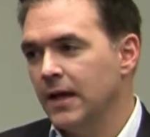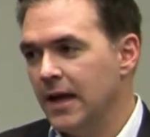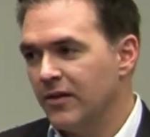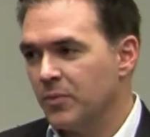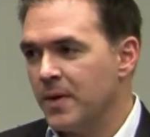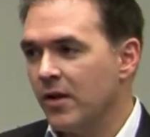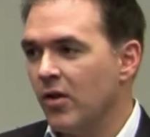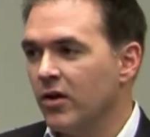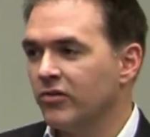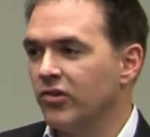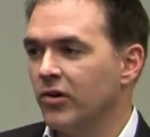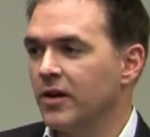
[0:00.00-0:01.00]
It's been a long
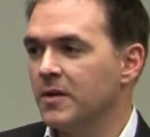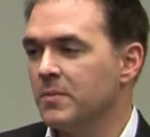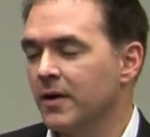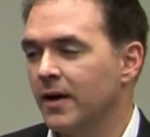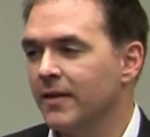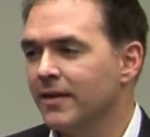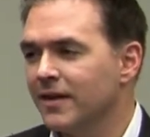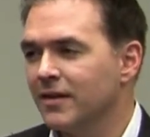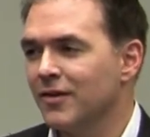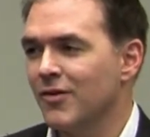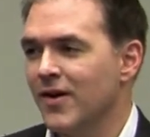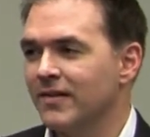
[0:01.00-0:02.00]
journey, but I think in the
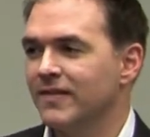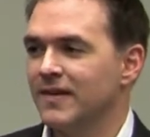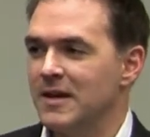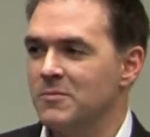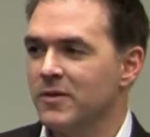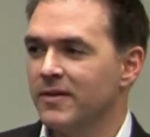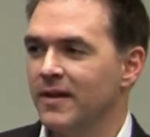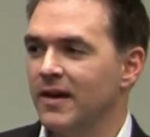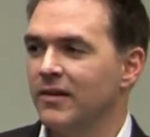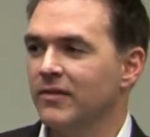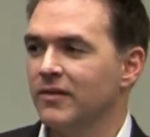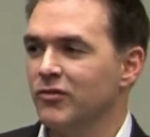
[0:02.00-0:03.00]
grand scheme of
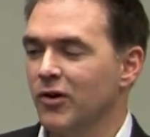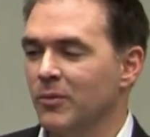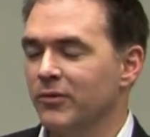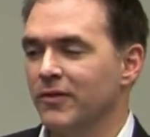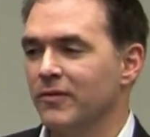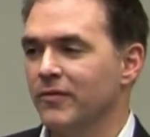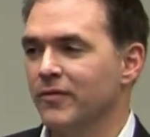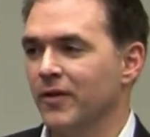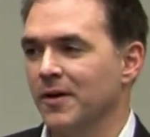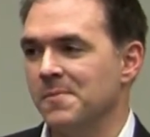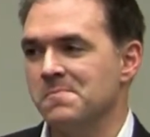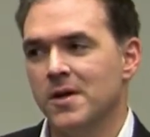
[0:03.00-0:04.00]
things, in terms of
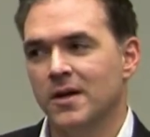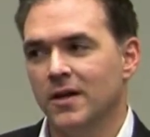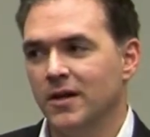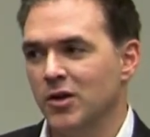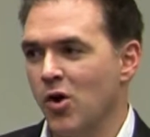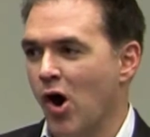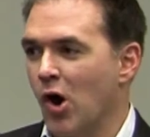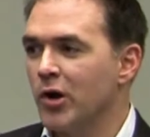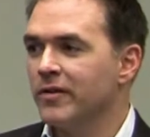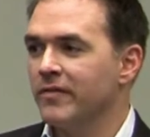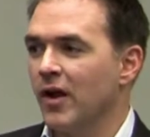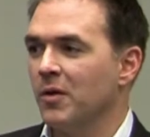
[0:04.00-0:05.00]
our
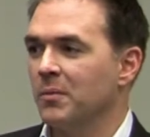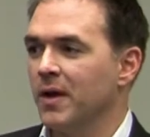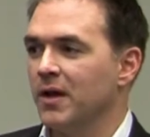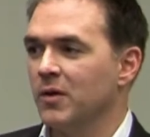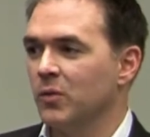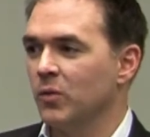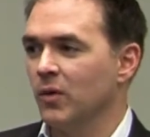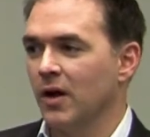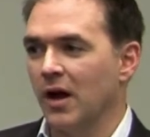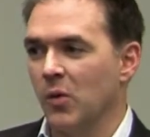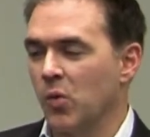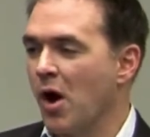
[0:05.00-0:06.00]
development,
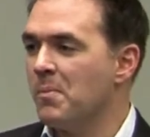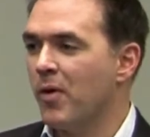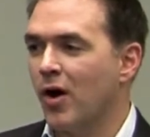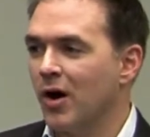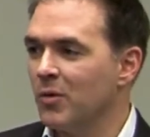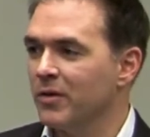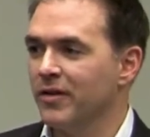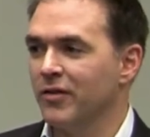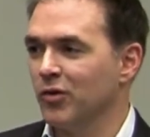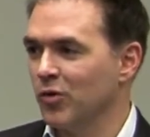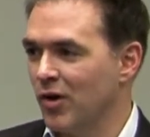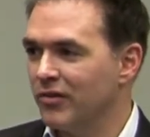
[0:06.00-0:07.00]
we're on par with
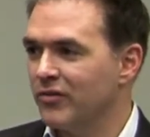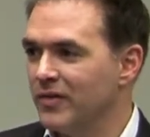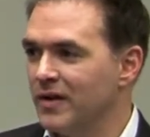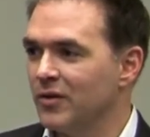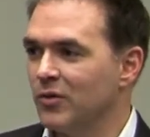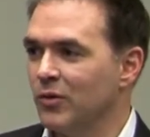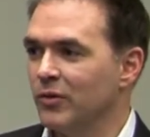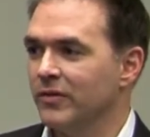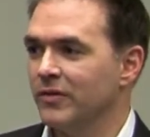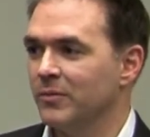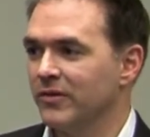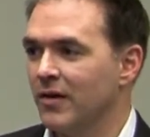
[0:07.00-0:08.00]
other launch vehicles
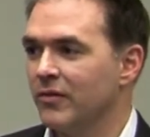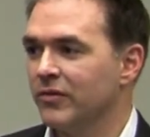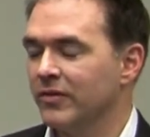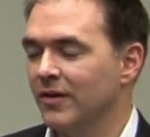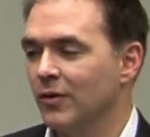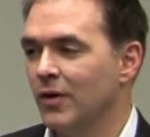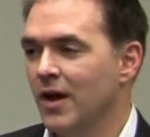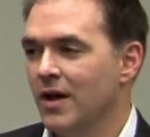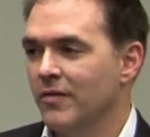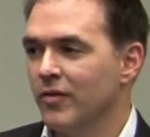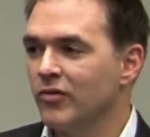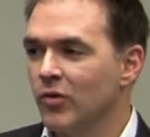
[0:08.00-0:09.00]
themselves. So
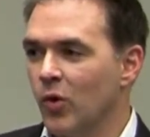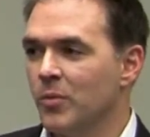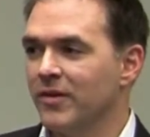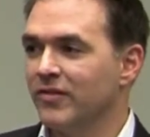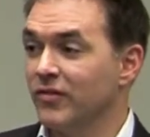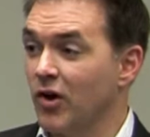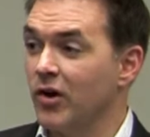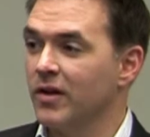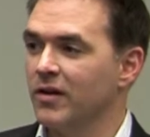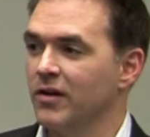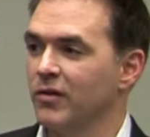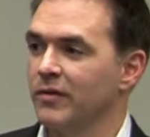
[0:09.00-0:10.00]
Virgin Orbit started
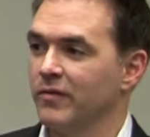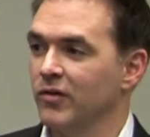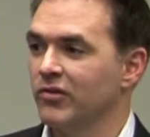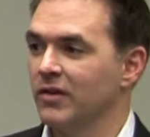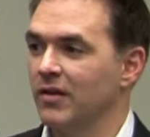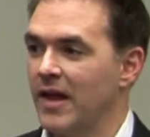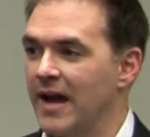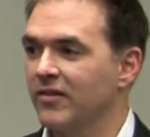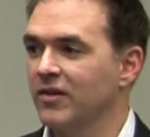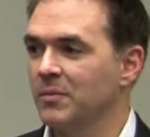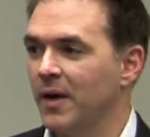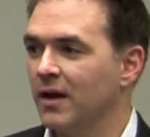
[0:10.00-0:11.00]
under the Virgin
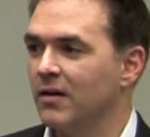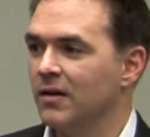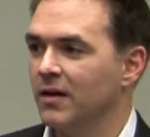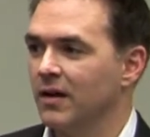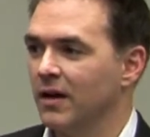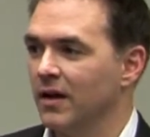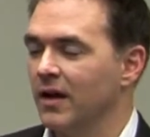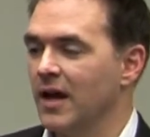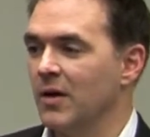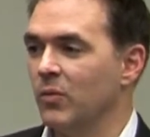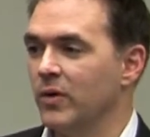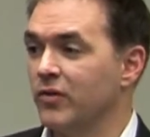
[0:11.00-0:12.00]
Galactic banner,
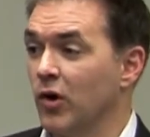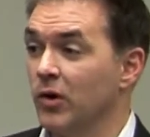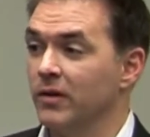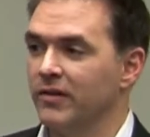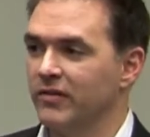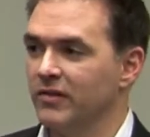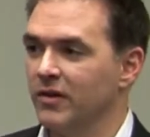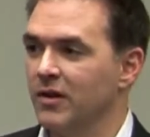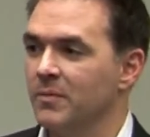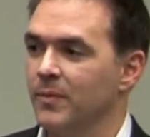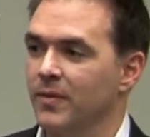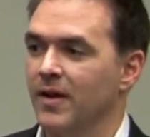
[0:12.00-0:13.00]
and we've currently stood
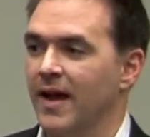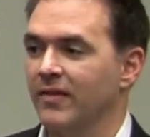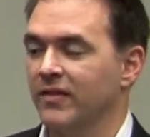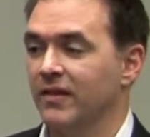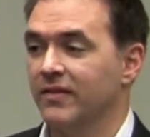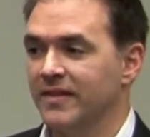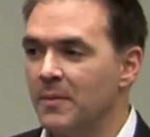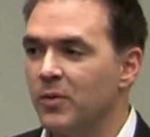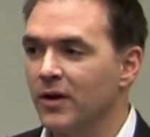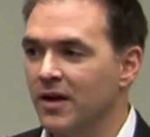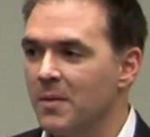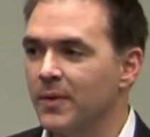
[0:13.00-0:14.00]
up as a separate
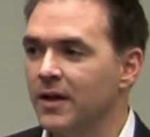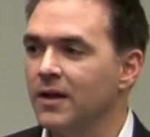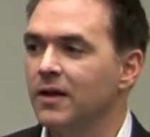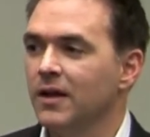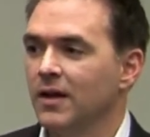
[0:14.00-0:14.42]
company